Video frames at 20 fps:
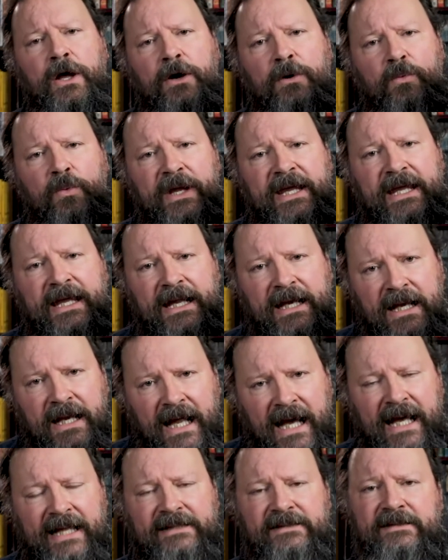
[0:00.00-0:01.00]
We
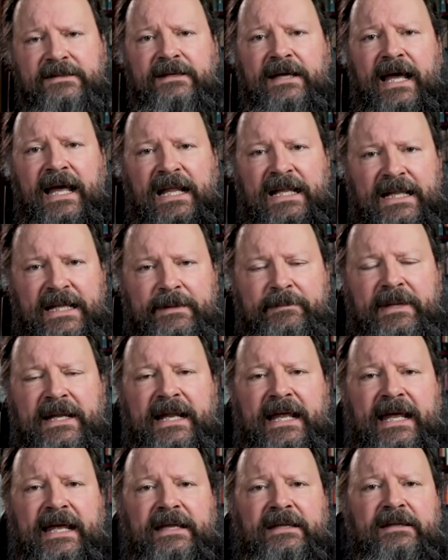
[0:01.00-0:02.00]
cannot
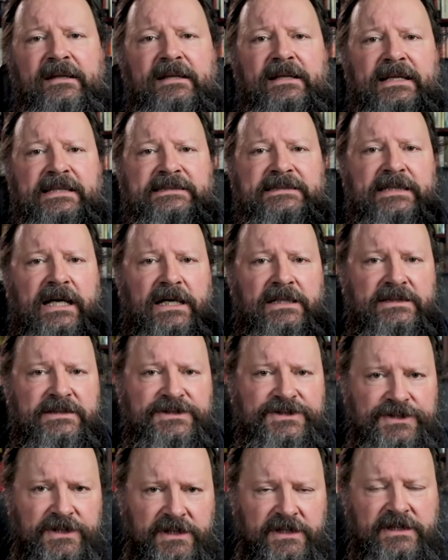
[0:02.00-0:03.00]
eliminate this
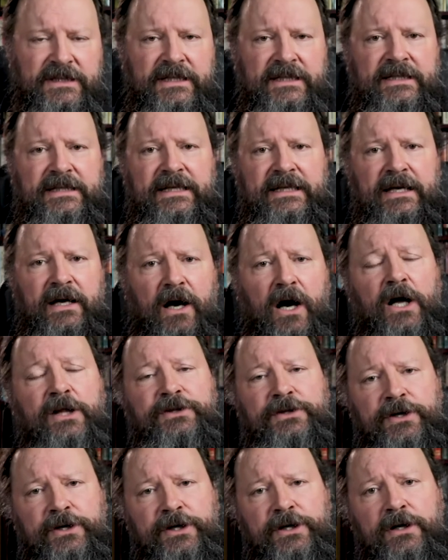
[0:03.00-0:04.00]
uncertainty
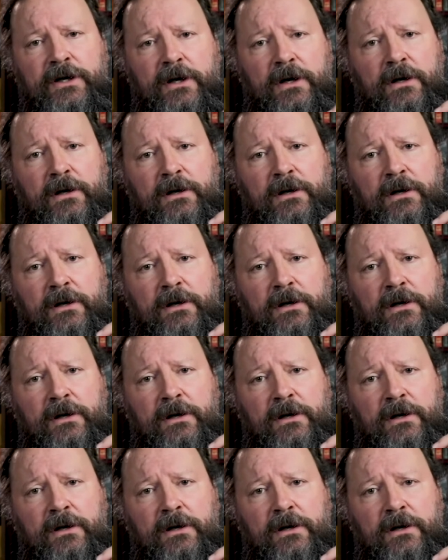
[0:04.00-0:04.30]
under